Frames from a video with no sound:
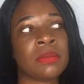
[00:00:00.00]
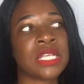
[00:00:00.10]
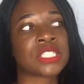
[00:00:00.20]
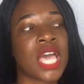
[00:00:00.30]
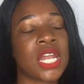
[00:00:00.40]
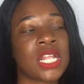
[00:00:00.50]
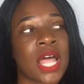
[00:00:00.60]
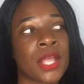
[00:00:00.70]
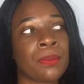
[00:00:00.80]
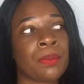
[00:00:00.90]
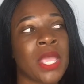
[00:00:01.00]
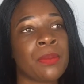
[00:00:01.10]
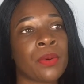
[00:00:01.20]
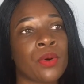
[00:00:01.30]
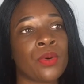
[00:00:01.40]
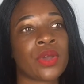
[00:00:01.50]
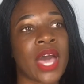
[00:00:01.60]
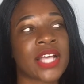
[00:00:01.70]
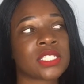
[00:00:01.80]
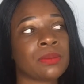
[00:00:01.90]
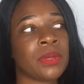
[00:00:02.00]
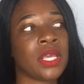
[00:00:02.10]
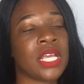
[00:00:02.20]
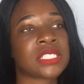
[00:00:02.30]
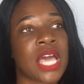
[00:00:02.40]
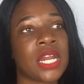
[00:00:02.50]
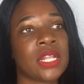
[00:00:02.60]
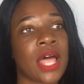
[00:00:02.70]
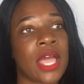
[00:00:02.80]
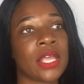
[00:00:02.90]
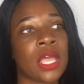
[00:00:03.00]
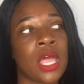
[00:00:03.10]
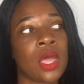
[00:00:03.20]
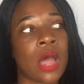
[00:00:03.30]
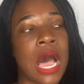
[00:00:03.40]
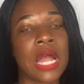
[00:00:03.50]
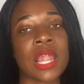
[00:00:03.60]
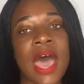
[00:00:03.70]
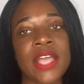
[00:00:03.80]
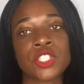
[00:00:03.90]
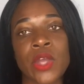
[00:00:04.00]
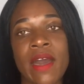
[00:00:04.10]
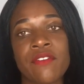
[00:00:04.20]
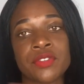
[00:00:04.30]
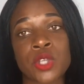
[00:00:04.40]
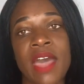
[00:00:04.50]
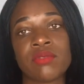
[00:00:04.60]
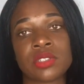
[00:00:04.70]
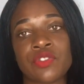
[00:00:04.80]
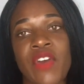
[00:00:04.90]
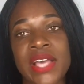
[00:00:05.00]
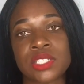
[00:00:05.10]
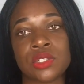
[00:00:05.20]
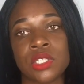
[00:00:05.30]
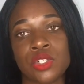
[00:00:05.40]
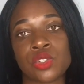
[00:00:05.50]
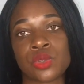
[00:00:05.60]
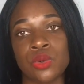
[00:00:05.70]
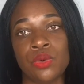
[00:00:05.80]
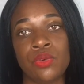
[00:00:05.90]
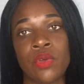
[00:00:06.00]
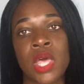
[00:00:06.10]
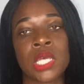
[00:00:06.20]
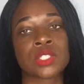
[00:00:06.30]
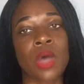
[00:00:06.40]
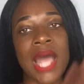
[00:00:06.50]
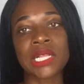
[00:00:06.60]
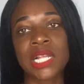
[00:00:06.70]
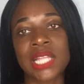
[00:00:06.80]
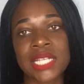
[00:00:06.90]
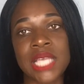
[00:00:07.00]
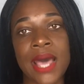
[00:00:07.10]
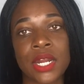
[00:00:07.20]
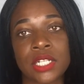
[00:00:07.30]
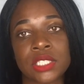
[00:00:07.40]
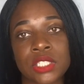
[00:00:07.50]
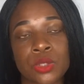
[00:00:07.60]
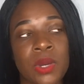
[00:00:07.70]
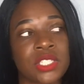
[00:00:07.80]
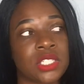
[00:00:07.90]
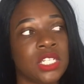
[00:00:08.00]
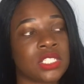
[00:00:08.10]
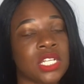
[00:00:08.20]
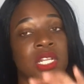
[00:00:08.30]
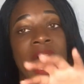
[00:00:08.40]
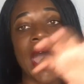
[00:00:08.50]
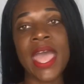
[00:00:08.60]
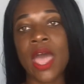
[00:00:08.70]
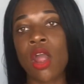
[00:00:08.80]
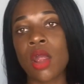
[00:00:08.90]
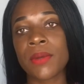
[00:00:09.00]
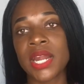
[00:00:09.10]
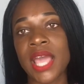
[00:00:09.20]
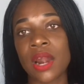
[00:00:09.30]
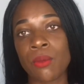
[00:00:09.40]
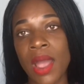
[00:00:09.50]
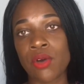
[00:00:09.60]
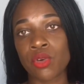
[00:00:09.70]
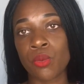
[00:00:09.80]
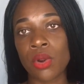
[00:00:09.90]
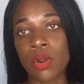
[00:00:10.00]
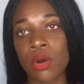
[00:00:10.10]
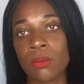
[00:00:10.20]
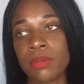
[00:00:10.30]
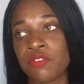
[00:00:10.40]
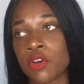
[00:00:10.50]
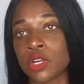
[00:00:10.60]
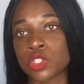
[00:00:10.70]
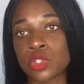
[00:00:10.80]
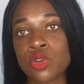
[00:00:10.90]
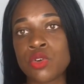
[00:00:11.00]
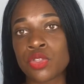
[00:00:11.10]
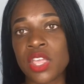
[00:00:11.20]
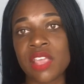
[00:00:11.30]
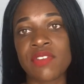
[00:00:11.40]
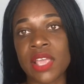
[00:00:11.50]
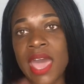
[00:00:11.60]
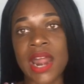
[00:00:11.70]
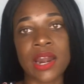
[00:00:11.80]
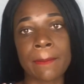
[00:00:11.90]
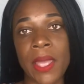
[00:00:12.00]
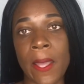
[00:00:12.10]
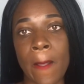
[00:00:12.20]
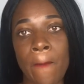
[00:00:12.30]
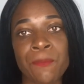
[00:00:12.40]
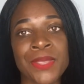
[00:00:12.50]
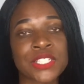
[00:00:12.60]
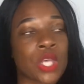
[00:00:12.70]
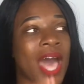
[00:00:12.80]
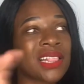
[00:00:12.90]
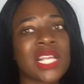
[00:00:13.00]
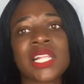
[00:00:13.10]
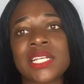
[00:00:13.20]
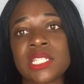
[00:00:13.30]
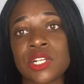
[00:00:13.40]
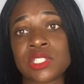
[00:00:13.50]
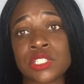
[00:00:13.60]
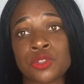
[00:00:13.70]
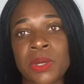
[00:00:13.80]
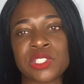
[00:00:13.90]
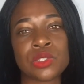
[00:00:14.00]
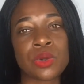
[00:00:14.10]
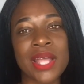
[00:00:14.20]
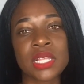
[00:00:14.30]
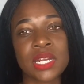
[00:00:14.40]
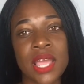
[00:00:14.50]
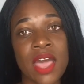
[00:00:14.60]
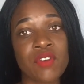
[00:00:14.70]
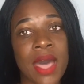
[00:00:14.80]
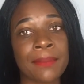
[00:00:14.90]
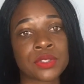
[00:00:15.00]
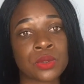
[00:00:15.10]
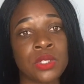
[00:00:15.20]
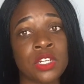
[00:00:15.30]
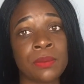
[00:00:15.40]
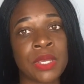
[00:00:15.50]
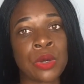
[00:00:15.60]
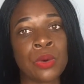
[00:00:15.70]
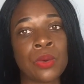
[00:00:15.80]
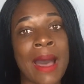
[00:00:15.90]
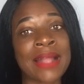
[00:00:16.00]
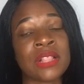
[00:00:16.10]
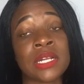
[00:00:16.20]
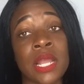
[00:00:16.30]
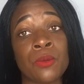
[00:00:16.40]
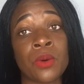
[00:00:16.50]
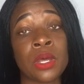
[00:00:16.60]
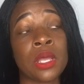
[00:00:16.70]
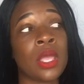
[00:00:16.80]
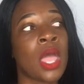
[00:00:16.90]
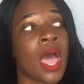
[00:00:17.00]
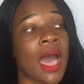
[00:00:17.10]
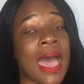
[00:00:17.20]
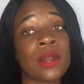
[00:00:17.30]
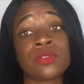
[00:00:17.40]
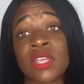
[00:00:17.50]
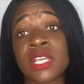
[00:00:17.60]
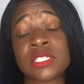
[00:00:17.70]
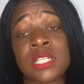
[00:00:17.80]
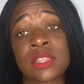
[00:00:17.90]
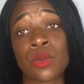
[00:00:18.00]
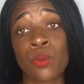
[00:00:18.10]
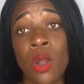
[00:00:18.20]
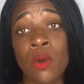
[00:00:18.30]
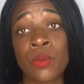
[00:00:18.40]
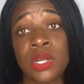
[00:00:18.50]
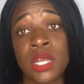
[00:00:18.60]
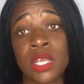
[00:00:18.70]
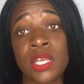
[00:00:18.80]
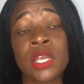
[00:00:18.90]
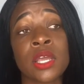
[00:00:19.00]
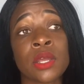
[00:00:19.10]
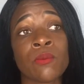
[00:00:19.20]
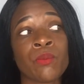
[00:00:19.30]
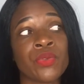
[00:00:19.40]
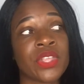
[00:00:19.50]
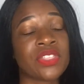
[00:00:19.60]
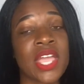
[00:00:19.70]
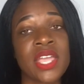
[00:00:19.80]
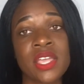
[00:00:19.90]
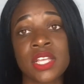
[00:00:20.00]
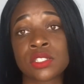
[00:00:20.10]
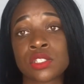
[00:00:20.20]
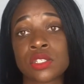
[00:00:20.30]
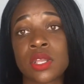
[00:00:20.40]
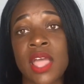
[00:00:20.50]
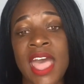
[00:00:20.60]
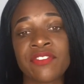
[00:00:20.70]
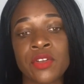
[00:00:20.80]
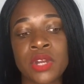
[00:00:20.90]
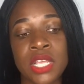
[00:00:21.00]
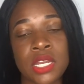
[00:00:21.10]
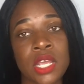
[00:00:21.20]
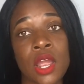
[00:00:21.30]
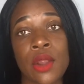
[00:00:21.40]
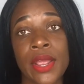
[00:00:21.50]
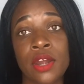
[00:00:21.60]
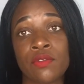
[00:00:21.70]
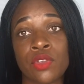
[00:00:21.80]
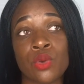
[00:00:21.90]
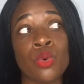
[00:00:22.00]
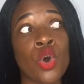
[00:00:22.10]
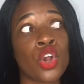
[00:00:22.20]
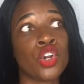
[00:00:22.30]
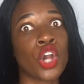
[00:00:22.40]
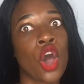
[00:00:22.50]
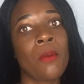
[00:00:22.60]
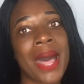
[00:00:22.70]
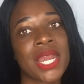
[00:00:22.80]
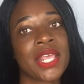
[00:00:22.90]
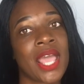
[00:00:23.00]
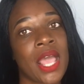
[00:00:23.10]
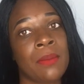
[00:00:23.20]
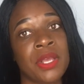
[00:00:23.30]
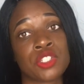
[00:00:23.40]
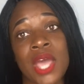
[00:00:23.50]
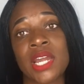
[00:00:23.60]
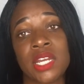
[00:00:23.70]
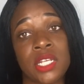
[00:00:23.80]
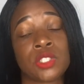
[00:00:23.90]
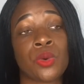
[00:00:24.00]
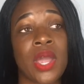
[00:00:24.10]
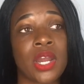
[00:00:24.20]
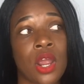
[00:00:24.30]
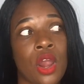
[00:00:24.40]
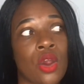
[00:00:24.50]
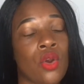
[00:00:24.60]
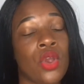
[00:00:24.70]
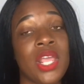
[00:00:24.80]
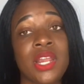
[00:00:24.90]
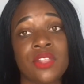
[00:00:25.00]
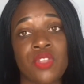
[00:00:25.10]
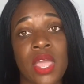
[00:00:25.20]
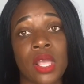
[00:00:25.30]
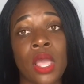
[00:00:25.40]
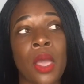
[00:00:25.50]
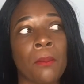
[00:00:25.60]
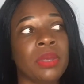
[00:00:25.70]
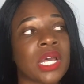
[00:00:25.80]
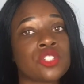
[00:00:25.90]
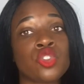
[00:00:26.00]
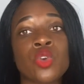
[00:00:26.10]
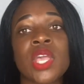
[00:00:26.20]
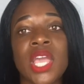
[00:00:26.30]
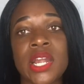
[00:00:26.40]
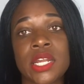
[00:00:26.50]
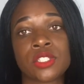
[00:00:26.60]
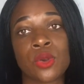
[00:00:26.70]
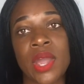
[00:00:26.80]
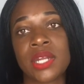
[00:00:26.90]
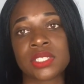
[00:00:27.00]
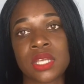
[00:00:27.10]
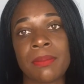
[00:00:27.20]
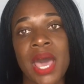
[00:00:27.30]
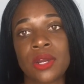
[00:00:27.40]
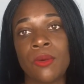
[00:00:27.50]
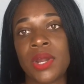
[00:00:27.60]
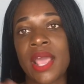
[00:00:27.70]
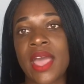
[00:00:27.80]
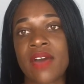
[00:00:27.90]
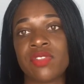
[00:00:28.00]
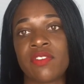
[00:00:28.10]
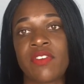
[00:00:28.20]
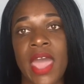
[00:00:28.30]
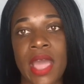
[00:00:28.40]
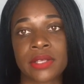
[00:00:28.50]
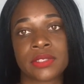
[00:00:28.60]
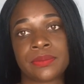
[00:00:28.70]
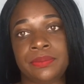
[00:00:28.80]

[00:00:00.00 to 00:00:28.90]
It's kind of like people gossiping. It's kind of like a lie travels faster than the truth. So I think that's how their situation is. The lie had already got around the world before the truth even got out of bed. So I think that's their situation. Do I think they have an opportunity to be cool? I think they would. I don't think there's nothing wrong with Nicki. The thing is, after Nicki did her interview, nobody came and tried to discredit her or anything, because you can't discredit somebody when they have the facts.